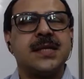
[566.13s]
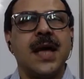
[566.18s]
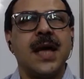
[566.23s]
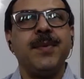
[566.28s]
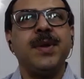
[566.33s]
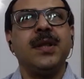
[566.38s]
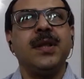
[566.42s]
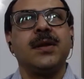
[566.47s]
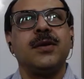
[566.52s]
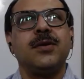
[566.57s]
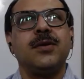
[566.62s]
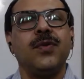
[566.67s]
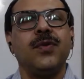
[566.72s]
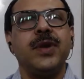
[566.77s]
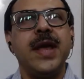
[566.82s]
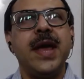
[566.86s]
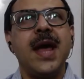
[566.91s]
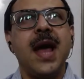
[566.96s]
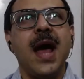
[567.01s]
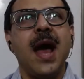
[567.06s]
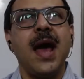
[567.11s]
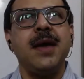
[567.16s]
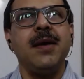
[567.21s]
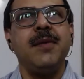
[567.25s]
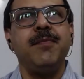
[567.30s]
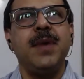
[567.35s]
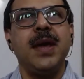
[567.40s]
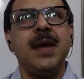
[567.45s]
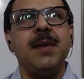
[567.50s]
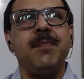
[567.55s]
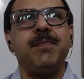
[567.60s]
mean, today I
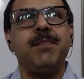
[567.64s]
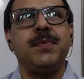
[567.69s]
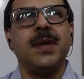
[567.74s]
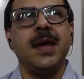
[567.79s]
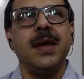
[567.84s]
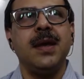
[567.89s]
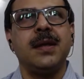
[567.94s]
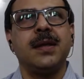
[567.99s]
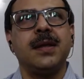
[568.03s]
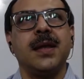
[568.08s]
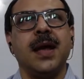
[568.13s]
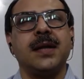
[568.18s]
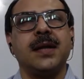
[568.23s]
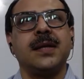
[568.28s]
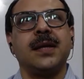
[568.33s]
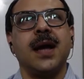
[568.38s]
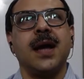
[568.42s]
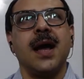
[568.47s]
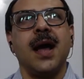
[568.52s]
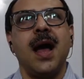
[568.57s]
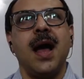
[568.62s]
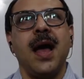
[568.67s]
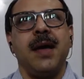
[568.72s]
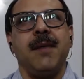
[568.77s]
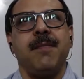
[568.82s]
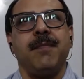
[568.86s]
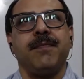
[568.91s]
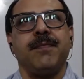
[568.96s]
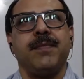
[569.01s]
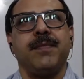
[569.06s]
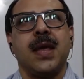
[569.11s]
may think that I
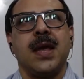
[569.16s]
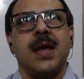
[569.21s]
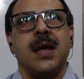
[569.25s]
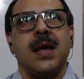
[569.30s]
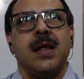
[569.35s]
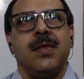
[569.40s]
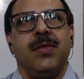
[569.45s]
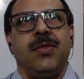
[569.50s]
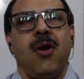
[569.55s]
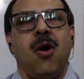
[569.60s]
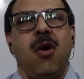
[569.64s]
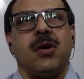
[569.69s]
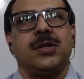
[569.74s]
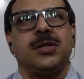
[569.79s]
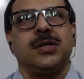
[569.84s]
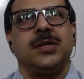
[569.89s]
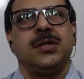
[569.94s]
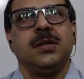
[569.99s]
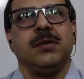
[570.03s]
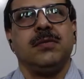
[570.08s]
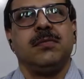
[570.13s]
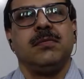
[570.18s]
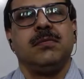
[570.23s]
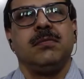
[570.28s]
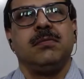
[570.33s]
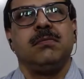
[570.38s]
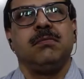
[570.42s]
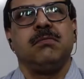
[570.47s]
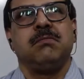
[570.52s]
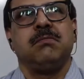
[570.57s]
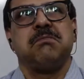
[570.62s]
am not
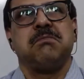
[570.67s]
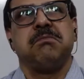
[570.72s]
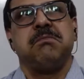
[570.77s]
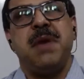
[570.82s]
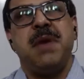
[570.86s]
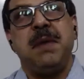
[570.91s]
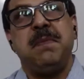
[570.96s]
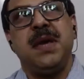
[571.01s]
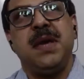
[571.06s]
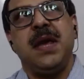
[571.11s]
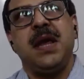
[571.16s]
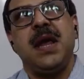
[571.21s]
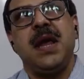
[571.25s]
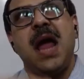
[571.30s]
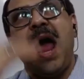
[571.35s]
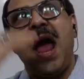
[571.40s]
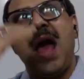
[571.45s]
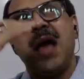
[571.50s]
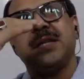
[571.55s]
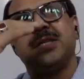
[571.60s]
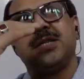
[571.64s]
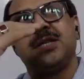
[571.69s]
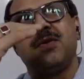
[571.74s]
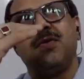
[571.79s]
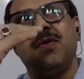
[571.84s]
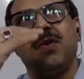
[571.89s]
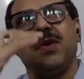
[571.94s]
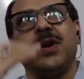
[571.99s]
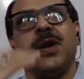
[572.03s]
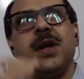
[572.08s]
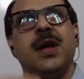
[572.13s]
maybe as
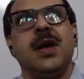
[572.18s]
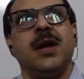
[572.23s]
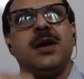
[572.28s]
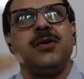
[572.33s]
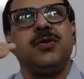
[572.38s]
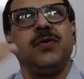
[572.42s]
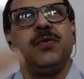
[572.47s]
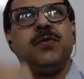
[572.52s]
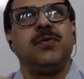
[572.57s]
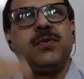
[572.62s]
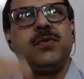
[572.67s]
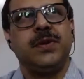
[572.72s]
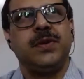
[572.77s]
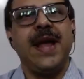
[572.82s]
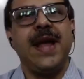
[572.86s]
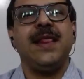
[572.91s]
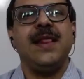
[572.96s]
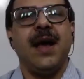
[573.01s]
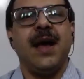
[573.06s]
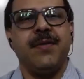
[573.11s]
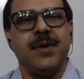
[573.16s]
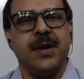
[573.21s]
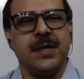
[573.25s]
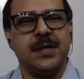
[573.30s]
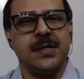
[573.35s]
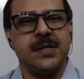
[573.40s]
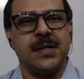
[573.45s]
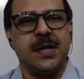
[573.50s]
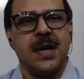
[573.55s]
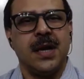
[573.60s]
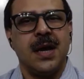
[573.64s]
good to tell
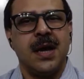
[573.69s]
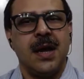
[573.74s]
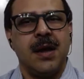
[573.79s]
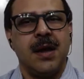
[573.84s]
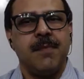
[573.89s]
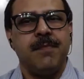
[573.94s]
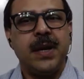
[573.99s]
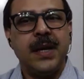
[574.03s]
others, but